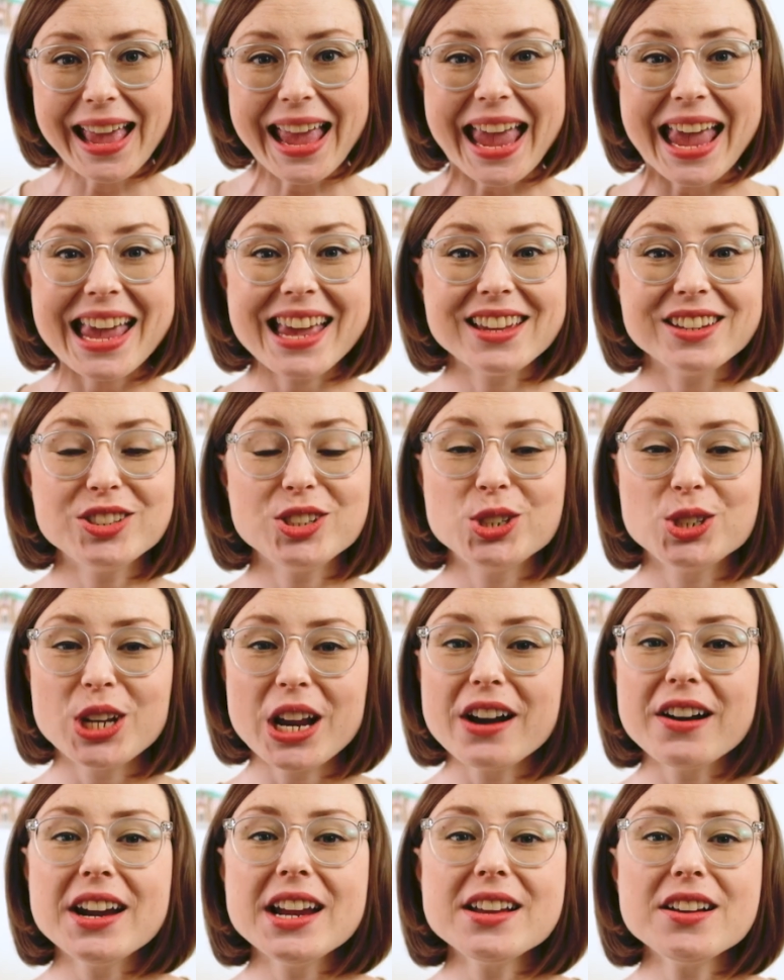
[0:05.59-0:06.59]
And
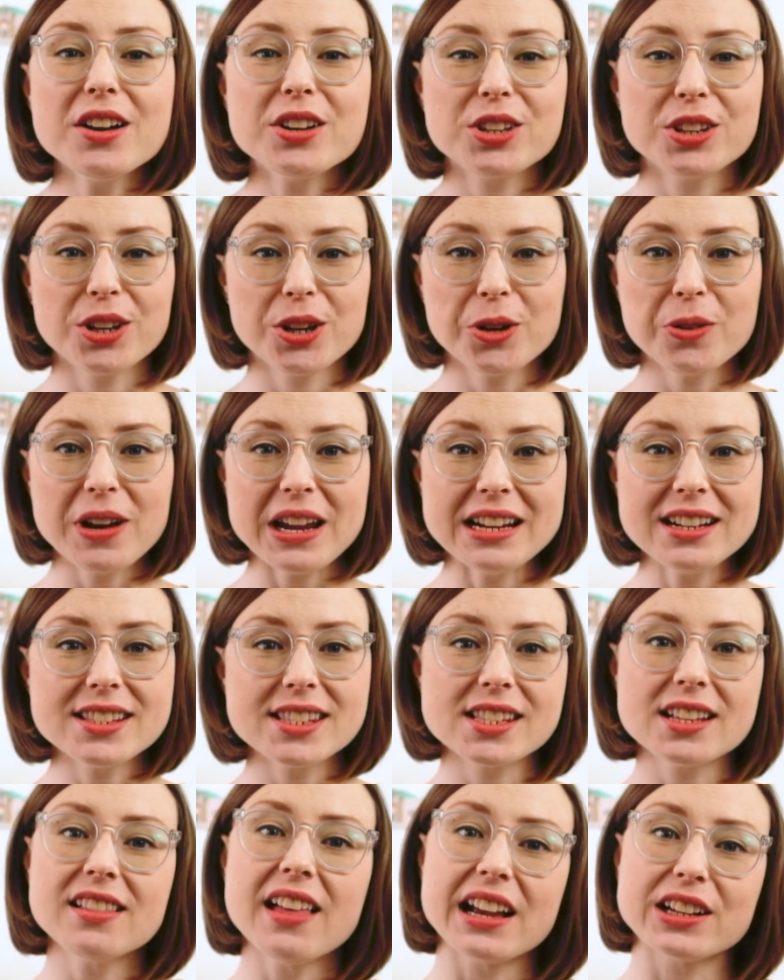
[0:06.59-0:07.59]
sharing a curated
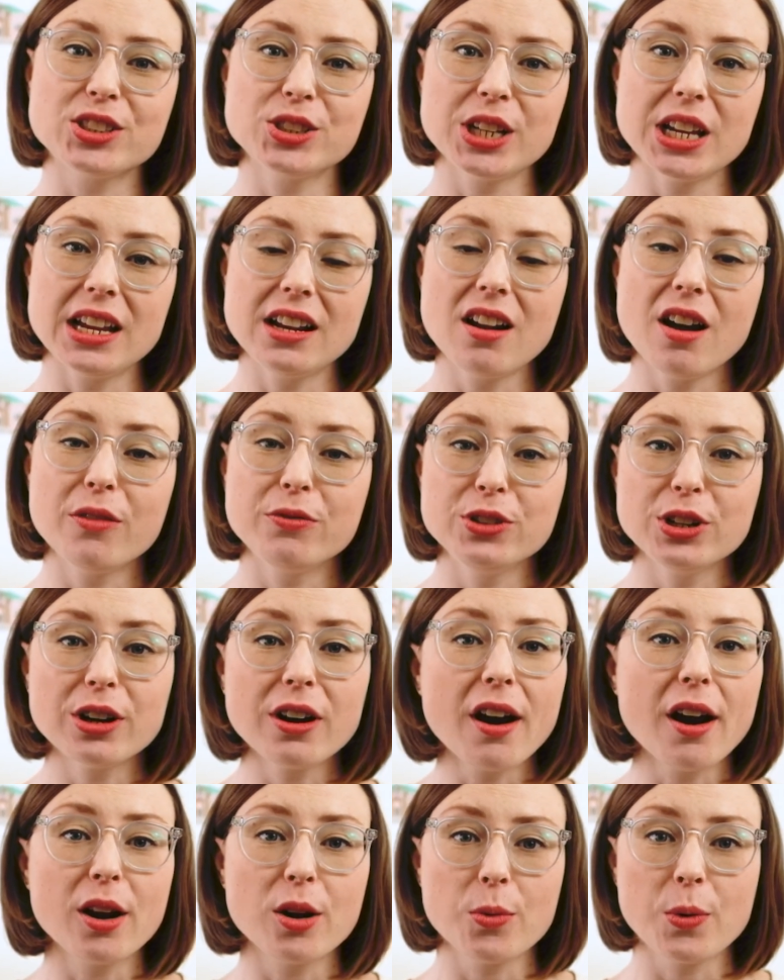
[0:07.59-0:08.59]
selection of your
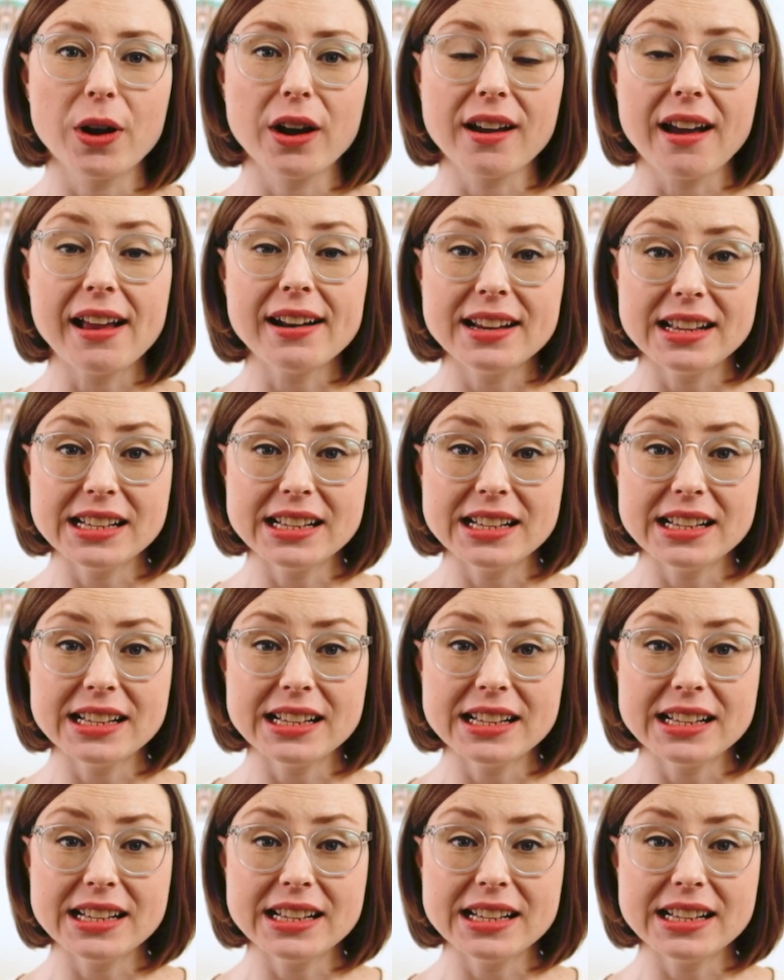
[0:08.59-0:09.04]
artwork on